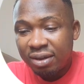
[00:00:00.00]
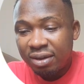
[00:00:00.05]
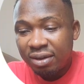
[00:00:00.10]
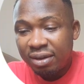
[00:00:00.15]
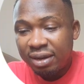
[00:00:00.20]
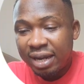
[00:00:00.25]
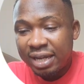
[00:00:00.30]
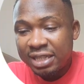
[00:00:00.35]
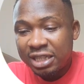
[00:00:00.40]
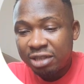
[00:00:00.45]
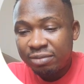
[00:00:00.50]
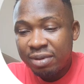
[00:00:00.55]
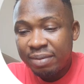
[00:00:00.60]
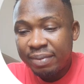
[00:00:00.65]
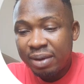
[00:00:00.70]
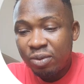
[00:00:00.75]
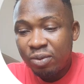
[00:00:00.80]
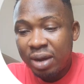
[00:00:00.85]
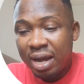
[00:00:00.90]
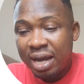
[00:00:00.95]
All right,
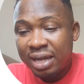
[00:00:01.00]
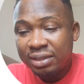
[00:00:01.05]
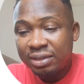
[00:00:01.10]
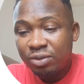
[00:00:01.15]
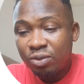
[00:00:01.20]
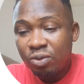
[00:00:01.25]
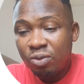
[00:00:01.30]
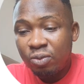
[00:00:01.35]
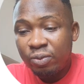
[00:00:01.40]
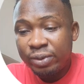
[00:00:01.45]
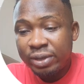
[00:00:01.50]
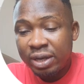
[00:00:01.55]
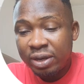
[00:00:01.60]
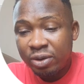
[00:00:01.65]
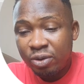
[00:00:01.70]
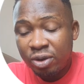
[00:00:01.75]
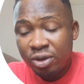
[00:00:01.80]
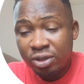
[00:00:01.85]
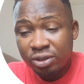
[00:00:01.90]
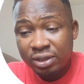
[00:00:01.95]
remember we are
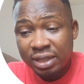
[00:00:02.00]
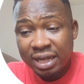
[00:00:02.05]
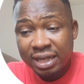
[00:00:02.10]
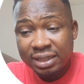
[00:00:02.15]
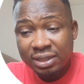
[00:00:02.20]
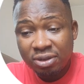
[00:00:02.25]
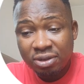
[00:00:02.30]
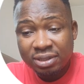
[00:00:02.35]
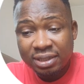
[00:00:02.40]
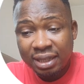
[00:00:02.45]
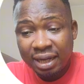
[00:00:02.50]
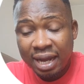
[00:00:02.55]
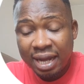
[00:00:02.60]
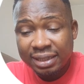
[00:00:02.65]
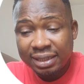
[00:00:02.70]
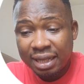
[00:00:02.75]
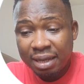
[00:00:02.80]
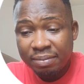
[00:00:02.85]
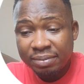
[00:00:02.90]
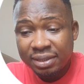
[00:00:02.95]
going to take just 3
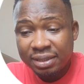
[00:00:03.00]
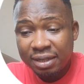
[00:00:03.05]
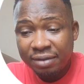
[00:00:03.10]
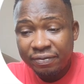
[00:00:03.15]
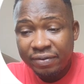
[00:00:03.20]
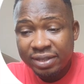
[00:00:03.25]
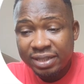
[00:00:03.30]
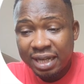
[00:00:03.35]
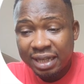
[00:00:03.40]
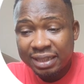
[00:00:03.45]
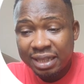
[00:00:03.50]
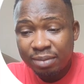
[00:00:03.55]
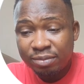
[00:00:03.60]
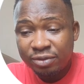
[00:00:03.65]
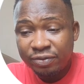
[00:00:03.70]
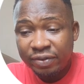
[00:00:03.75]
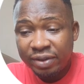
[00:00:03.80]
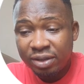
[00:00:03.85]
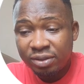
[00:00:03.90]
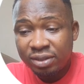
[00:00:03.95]
attempts. The first
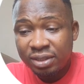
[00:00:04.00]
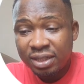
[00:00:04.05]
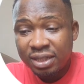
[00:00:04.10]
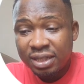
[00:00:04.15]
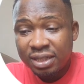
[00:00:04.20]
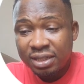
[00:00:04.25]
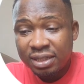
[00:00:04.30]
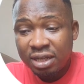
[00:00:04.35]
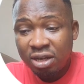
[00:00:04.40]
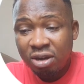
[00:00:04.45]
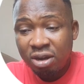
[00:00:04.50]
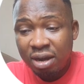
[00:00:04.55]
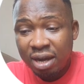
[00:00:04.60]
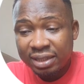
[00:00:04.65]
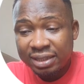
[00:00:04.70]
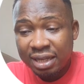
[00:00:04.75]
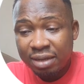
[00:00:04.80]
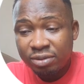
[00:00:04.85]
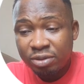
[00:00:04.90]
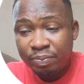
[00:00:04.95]
attempt failed, second
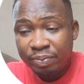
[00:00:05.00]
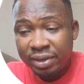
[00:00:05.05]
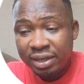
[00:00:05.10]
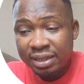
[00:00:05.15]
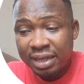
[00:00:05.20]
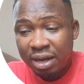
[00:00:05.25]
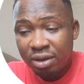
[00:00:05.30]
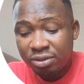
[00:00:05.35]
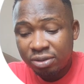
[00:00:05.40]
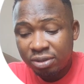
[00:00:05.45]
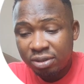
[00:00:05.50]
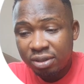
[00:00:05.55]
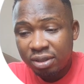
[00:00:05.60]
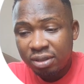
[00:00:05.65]
attempt played out,